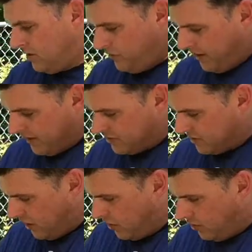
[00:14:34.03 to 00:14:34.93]
You've got a
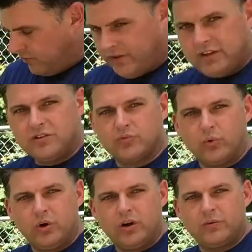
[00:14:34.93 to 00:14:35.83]
stove that uses
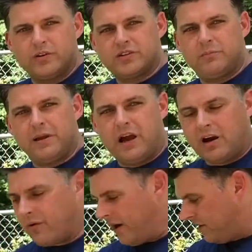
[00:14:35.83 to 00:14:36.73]
wood, which should be all
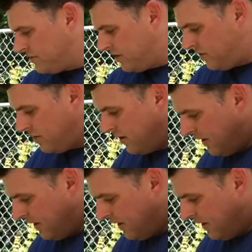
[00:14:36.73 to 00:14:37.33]
around you,